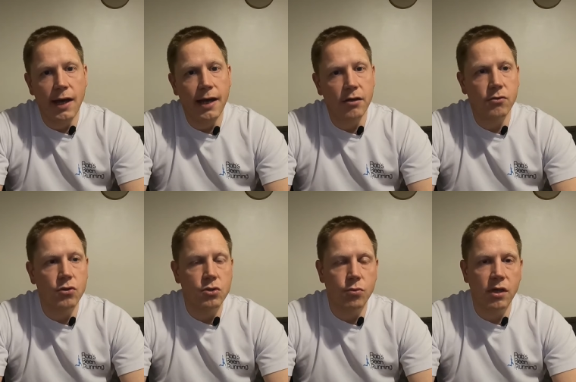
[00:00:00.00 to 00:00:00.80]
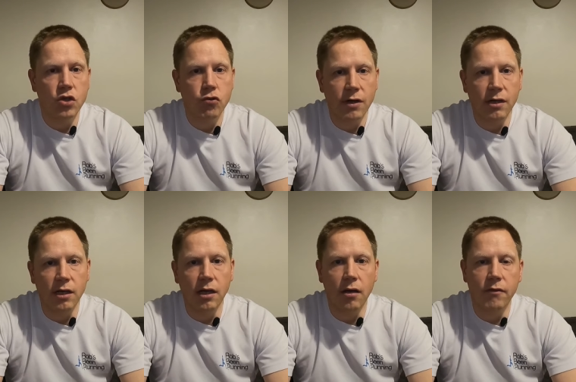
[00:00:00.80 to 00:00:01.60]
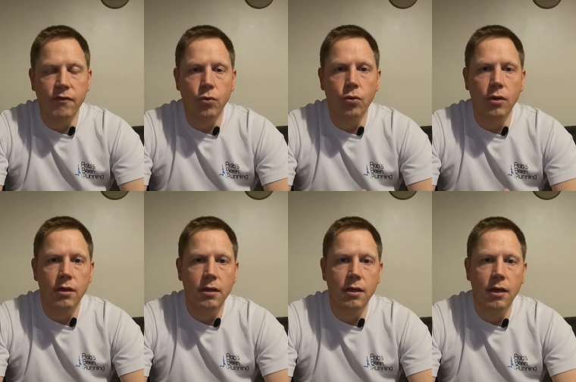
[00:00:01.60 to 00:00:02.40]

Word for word: And of course we're training for